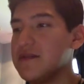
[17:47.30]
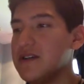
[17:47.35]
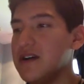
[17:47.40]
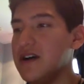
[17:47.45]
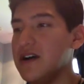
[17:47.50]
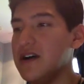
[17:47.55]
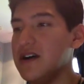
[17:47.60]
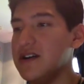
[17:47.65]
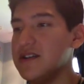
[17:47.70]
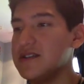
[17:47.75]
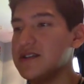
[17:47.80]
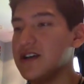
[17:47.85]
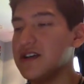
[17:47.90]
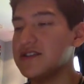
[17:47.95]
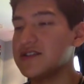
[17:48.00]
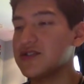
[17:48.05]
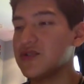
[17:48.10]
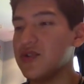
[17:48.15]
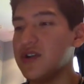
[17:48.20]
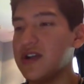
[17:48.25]

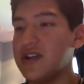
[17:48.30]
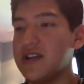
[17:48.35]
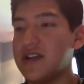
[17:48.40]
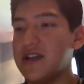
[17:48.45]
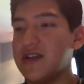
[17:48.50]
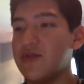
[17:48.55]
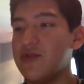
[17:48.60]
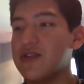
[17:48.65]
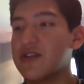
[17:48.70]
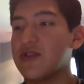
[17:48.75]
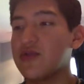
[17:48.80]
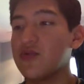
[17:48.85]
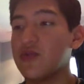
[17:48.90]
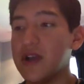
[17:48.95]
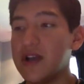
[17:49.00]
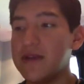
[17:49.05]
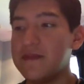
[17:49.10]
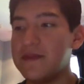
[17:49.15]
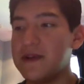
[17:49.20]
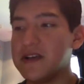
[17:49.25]
touchscreen with
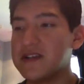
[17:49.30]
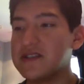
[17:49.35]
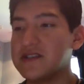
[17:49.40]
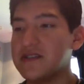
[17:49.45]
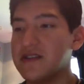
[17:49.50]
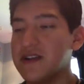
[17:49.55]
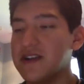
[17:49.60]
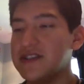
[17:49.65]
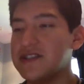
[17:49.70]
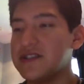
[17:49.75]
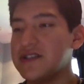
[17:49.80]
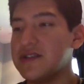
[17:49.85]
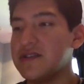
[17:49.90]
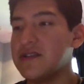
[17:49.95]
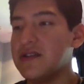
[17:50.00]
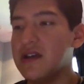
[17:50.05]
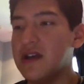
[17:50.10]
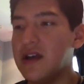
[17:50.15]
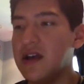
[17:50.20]
great pixelation.